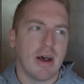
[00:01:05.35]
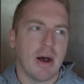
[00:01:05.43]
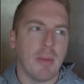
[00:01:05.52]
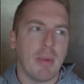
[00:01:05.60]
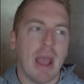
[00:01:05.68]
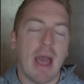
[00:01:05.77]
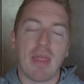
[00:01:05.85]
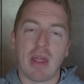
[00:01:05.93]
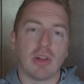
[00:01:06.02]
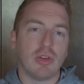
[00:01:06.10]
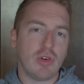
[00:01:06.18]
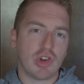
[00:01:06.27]
And then
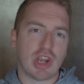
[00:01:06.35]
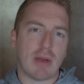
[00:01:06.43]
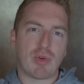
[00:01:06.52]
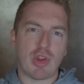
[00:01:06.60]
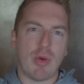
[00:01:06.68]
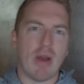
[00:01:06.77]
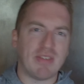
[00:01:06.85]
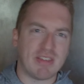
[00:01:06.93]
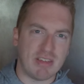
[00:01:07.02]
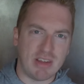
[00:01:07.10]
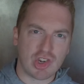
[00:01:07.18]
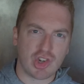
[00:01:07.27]
in Luke chapter, you have
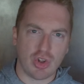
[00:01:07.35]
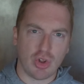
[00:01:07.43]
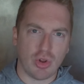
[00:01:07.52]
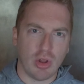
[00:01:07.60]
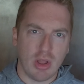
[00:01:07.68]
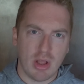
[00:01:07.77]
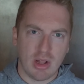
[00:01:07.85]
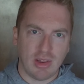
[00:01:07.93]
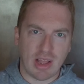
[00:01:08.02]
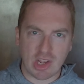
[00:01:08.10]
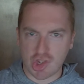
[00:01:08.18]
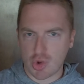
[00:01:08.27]
this additional
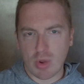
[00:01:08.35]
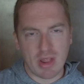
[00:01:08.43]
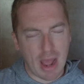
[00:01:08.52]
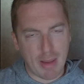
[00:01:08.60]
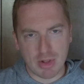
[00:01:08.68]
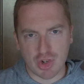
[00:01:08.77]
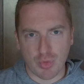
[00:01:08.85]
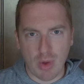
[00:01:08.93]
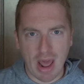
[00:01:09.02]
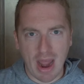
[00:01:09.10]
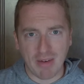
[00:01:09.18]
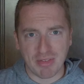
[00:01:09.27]
story that happens
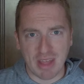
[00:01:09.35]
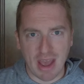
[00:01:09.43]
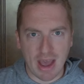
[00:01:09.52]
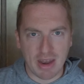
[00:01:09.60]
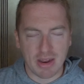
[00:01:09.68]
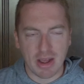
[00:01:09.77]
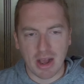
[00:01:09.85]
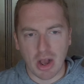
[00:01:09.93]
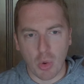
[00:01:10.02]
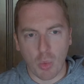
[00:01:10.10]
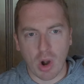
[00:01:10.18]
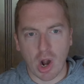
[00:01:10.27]
right after
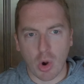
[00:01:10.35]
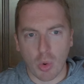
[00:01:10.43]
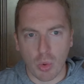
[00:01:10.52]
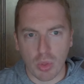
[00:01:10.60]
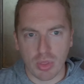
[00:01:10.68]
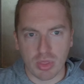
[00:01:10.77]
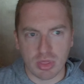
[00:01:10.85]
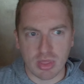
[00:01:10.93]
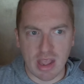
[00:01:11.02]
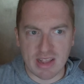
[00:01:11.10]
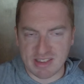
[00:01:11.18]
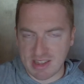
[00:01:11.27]
that, where
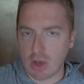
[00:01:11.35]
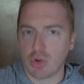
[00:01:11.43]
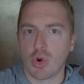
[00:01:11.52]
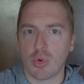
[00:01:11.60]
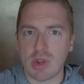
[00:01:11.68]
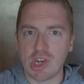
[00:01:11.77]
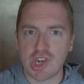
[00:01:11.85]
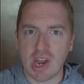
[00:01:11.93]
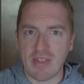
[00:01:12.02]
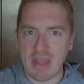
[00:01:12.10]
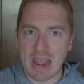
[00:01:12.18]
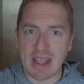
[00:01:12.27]
they sail to a region
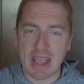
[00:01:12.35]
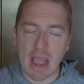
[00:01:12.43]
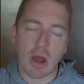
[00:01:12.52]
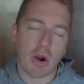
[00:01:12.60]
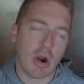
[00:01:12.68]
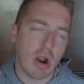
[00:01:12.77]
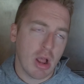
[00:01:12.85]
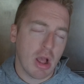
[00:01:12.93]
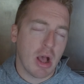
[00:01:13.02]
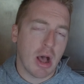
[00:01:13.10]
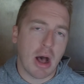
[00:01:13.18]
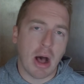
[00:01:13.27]
and they encounter
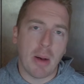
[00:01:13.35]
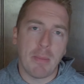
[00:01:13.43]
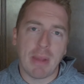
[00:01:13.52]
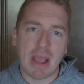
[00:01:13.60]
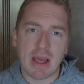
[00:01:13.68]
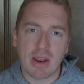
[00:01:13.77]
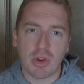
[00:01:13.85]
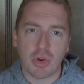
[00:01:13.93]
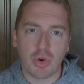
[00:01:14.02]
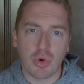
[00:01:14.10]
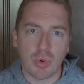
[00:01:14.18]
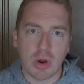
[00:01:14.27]
a man
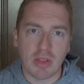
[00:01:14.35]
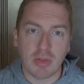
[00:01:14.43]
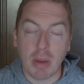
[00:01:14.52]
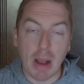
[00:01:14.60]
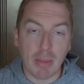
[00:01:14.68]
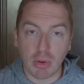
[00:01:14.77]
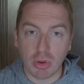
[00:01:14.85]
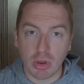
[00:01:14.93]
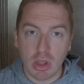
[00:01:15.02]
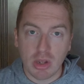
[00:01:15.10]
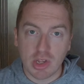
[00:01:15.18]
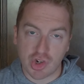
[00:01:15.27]
who the
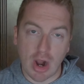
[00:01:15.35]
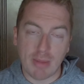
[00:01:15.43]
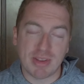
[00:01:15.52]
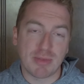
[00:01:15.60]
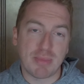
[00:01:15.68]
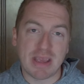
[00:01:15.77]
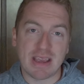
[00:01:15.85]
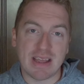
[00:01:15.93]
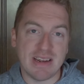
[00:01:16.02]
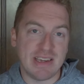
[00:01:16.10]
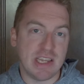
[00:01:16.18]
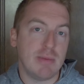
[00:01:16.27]
Bible describes as
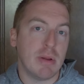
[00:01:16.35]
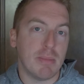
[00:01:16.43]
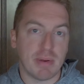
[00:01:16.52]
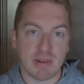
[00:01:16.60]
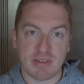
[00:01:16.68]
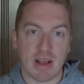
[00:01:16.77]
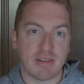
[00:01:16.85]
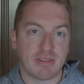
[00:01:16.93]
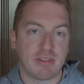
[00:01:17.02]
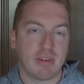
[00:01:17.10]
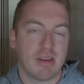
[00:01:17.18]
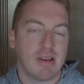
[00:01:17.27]
being
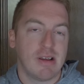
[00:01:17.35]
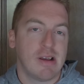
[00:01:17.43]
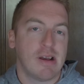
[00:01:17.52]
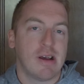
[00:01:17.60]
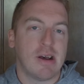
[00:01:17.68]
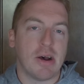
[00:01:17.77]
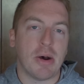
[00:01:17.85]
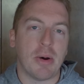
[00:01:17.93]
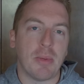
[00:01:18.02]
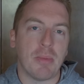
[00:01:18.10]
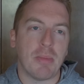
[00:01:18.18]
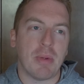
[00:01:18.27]
demon-possessed.
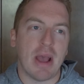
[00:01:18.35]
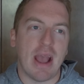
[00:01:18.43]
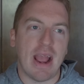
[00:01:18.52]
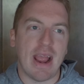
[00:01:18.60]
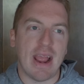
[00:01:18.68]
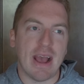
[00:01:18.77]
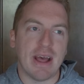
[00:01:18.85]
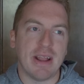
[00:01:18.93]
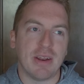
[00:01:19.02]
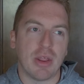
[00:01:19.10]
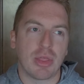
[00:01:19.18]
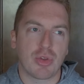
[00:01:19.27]

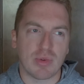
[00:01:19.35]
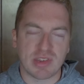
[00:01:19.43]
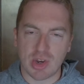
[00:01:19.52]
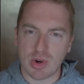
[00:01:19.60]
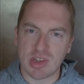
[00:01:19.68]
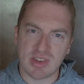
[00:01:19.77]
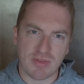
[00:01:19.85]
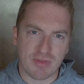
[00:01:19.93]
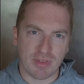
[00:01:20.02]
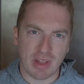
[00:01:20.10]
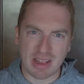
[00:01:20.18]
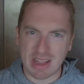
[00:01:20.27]
And through a series
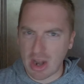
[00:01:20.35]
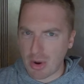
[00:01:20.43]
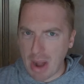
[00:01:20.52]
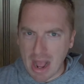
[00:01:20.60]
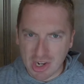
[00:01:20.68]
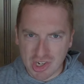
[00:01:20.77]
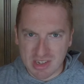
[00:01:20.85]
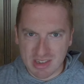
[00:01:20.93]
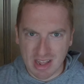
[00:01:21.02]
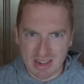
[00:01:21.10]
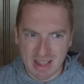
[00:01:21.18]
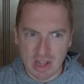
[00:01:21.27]
of the interactions,
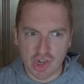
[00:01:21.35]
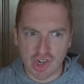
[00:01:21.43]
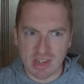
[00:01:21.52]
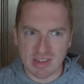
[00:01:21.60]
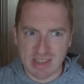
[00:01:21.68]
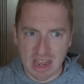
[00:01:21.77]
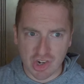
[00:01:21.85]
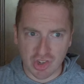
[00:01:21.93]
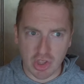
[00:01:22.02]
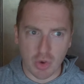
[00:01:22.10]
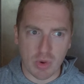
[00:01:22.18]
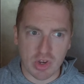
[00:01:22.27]
and that Jesus is
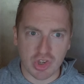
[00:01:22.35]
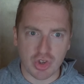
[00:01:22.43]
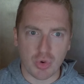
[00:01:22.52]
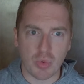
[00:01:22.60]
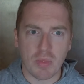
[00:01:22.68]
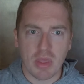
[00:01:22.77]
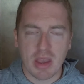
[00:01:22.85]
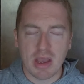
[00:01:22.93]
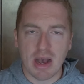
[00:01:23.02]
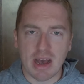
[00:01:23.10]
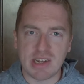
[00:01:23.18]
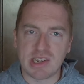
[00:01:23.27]
actually going to
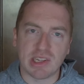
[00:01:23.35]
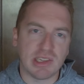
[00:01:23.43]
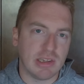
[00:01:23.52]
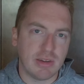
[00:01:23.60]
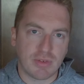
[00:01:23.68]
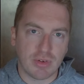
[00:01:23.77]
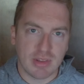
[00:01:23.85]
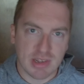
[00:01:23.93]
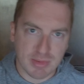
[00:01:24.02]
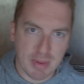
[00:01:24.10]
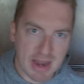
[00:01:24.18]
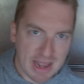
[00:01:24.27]
deliver
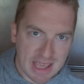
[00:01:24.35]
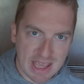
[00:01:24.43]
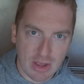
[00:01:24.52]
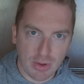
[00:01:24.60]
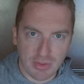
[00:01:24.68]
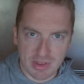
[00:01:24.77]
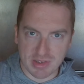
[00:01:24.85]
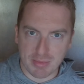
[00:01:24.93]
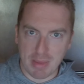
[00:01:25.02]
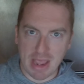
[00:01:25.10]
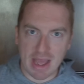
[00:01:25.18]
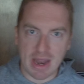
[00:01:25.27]
this man, heal this
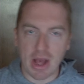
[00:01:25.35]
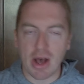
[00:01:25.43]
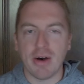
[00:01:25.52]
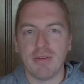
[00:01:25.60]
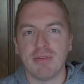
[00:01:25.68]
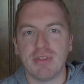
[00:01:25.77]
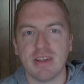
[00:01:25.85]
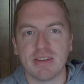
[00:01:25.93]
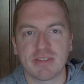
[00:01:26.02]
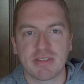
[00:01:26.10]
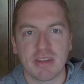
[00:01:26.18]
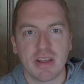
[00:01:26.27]
man of
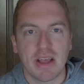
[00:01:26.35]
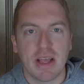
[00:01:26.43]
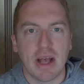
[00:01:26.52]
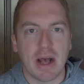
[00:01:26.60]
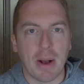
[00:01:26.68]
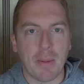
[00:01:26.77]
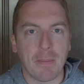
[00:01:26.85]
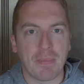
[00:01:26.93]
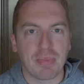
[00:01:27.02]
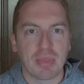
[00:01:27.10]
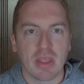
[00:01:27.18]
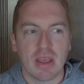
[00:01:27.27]
this
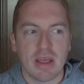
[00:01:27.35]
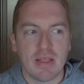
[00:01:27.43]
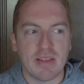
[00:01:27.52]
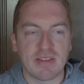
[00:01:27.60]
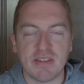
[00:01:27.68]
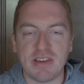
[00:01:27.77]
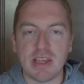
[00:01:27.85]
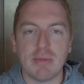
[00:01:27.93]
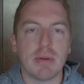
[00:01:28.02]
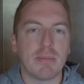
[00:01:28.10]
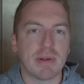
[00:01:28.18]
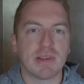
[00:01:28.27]
this
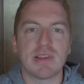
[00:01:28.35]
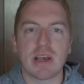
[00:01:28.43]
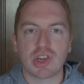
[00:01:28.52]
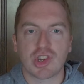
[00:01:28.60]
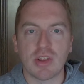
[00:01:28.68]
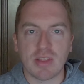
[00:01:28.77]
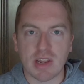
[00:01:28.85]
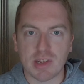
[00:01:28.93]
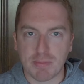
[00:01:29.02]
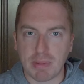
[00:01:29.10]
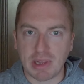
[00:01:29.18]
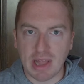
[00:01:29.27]
demon possession that
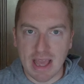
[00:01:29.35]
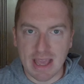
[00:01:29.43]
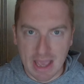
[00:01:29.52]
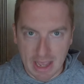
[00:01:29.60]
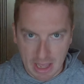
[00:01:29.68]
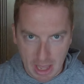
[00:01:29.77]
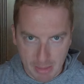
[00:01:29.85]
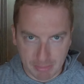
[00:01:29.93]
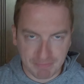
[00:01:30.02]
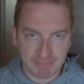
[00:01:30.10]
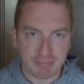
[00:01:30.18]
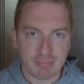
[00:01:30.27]
is plaguing
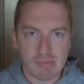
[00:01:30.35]
him.